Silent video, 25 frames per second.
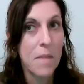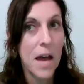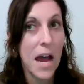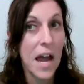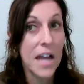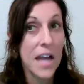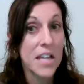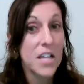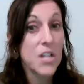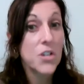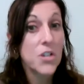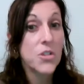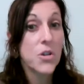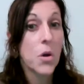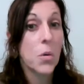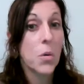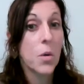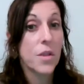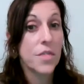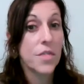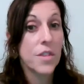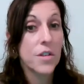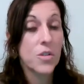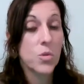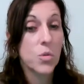I didn't know
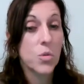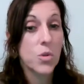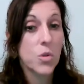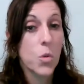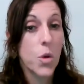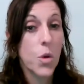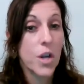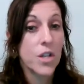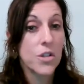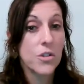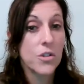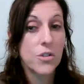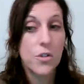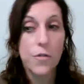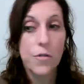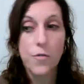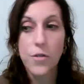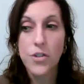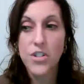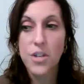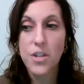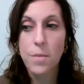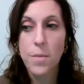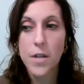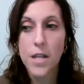what this was going to do for
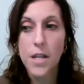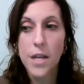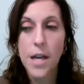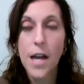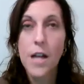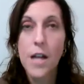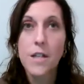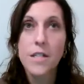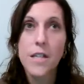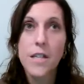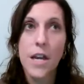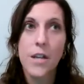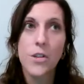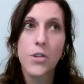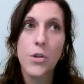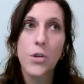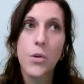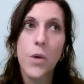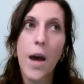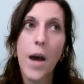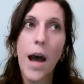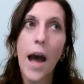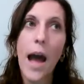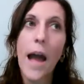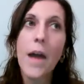somebody else. I
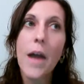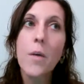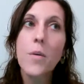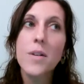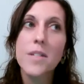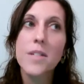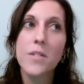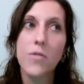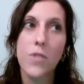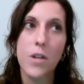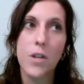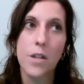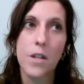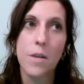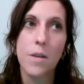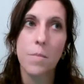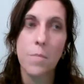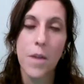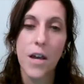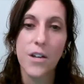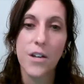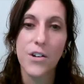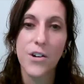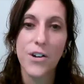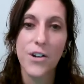knew I was feeling
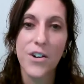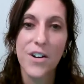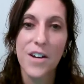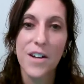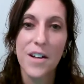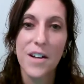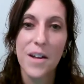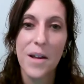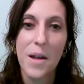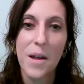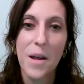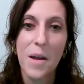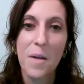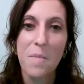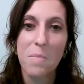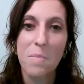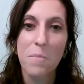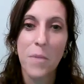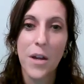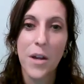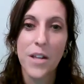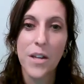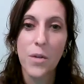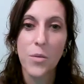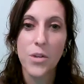better,
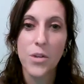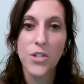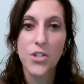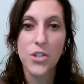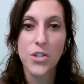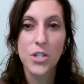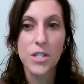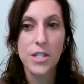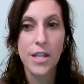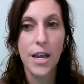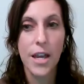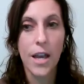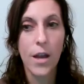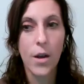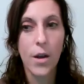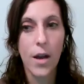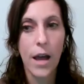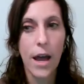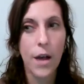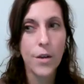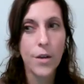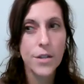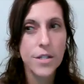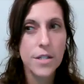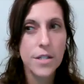but it was just like,
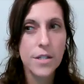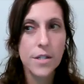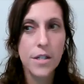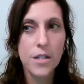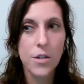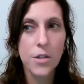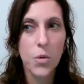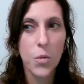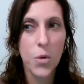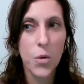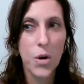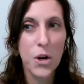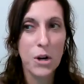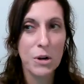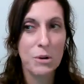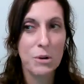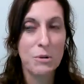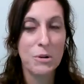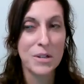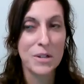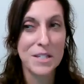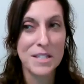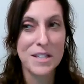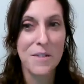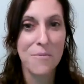how's this going to work
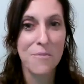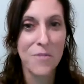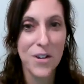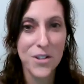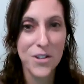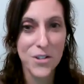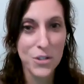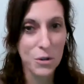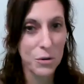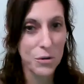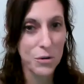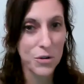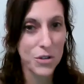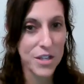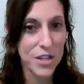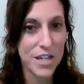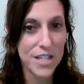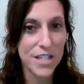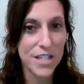with someone totally